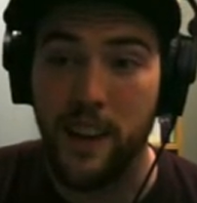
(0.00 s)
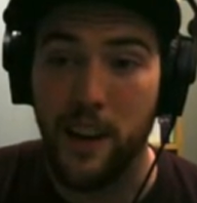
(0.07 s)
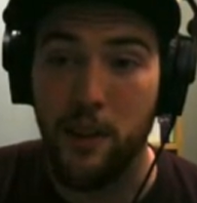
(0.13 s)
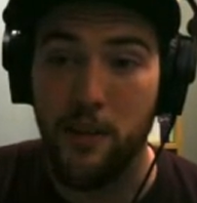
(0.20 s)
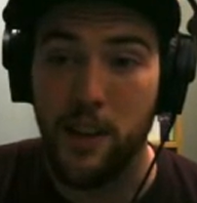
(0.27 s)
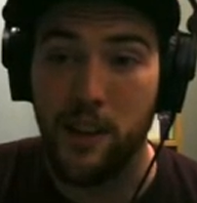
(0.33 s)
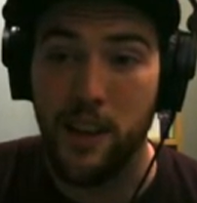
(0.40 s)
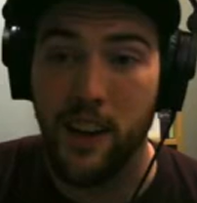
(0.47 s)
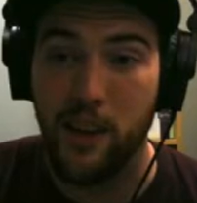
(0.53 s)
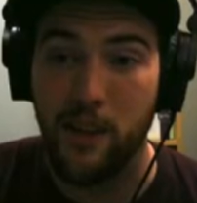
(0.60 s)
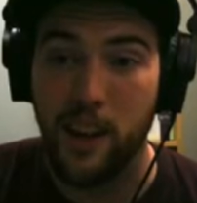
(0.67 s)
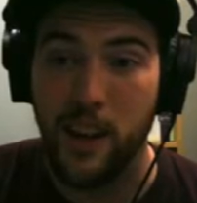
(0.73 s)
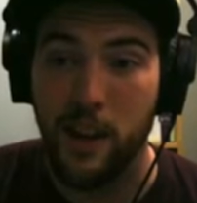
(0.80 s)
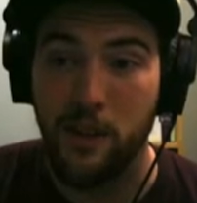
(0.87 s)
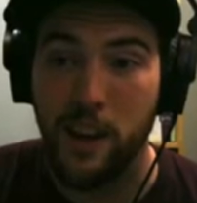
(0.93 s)
Get out of there. Get
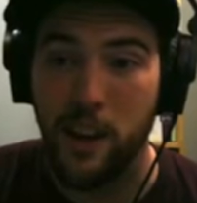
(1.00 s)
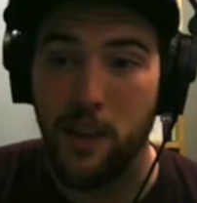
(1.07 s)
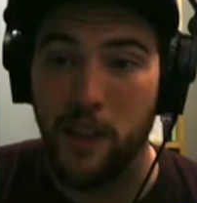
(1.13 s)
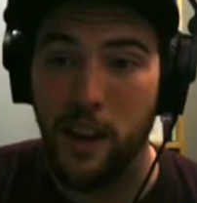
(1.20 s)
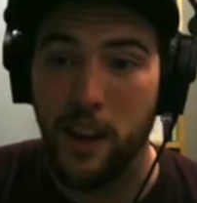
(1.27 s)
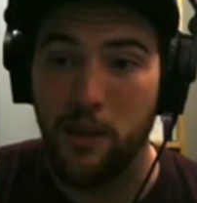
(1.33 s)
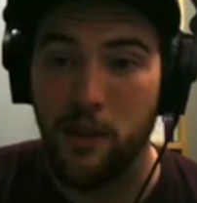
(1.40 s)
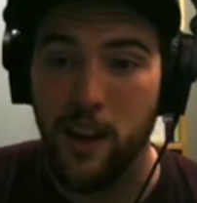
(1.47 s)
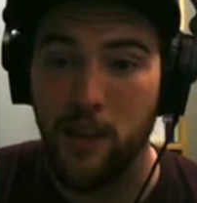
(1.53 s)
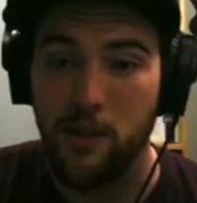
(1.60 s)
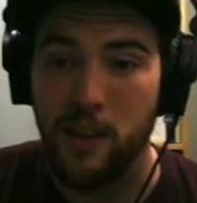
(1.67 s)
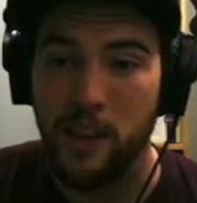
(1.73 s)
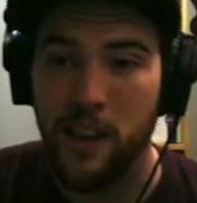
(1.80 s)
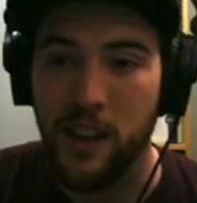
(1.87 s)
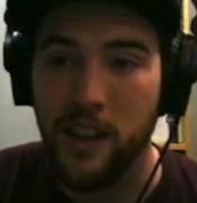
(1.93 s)
out, get out, get out, get out, get
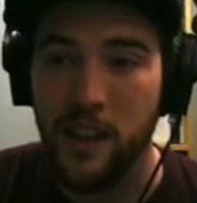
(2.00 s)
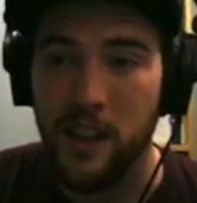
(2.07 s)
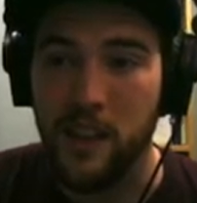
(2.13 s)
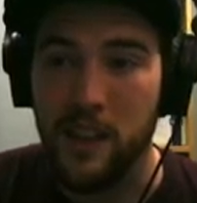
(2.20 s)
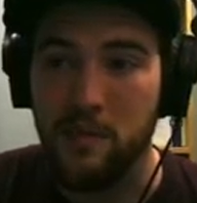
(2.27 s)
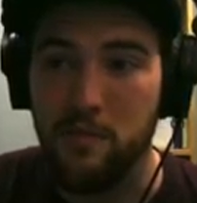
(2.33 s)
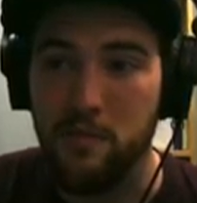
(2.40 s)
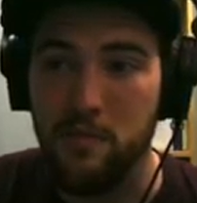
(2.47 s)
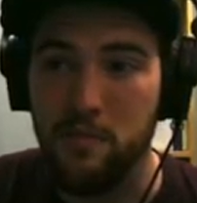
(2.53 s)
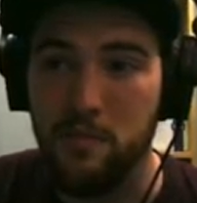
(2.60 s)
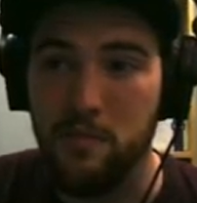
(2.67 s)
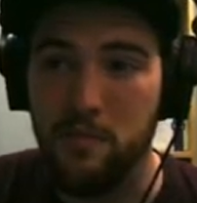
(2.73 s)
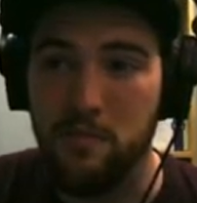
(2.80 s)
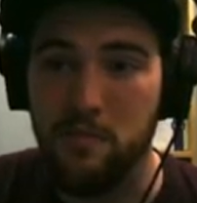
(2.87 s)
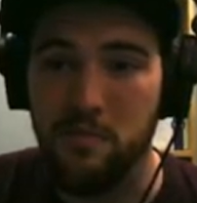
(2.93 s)
out.
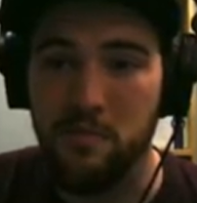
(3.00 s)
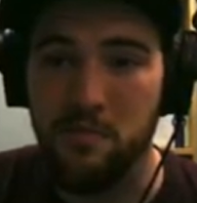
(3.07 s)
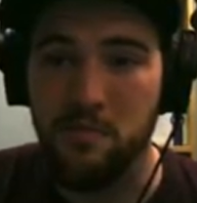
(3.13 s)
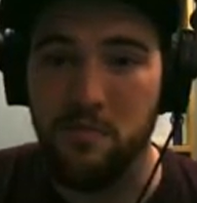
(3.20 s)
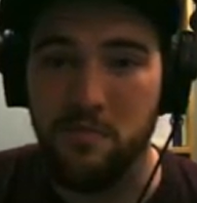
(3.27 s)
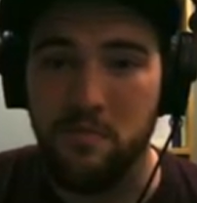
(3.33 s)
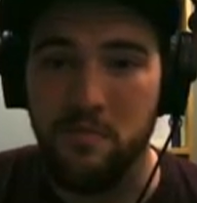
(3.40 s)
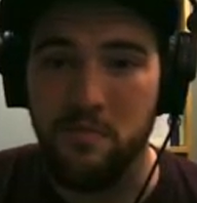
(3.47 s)
Mm.